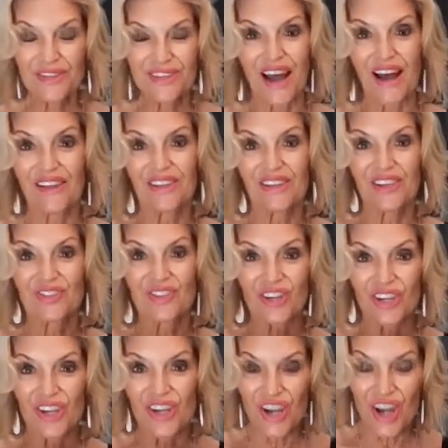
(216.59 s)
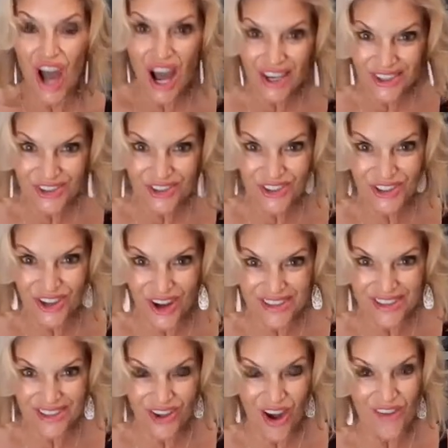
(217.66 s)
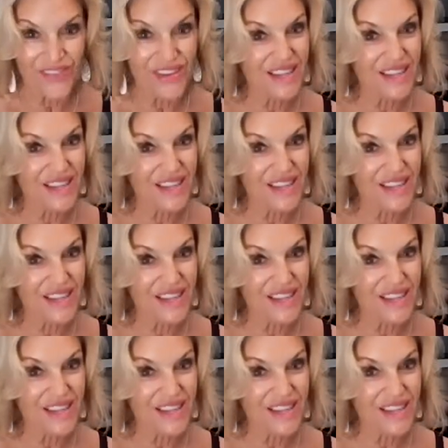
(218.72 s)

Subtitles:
salad is going to knock your socks off,